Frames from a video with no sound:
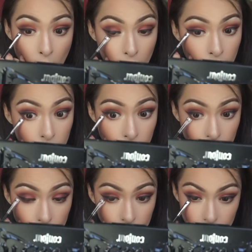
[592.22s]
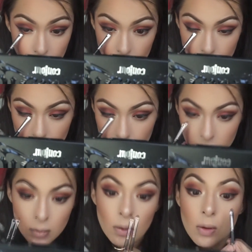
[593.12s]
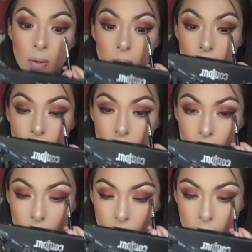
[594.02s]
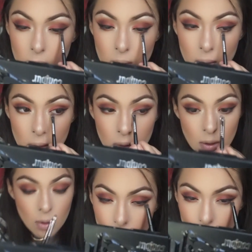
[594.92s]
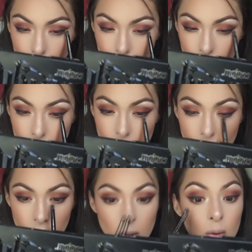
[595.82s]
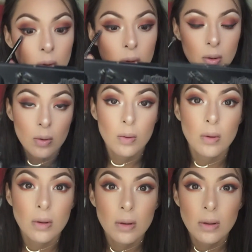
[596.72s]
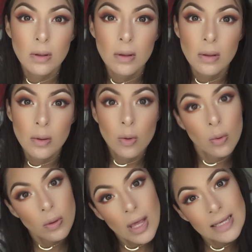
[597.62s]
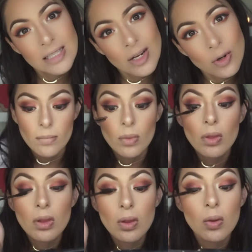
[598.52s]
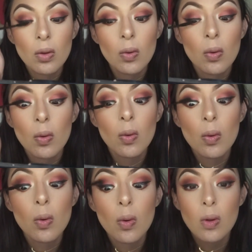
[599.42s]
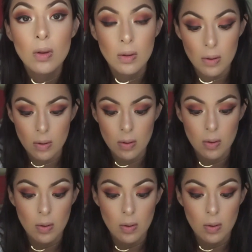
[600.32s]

eyelashes today. I just wanted the eyes to have its show. You know what I'm saying? Yeah, girl. And also I used the color